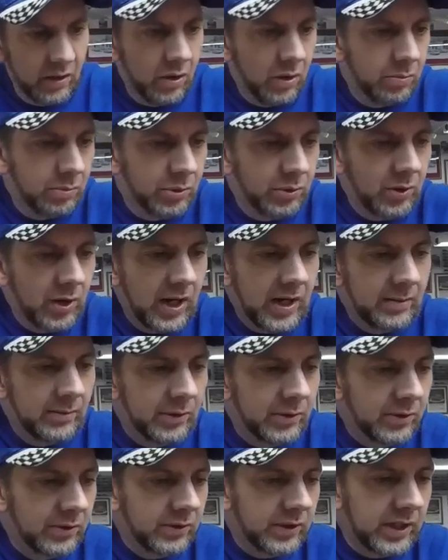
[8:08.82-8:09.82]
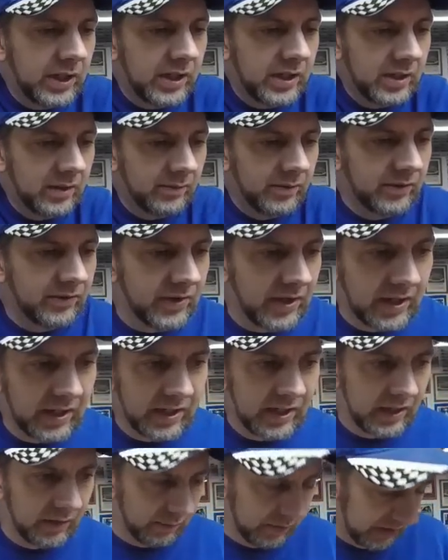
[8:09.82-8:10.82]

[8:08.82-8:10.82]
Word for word: all primered and everything, and then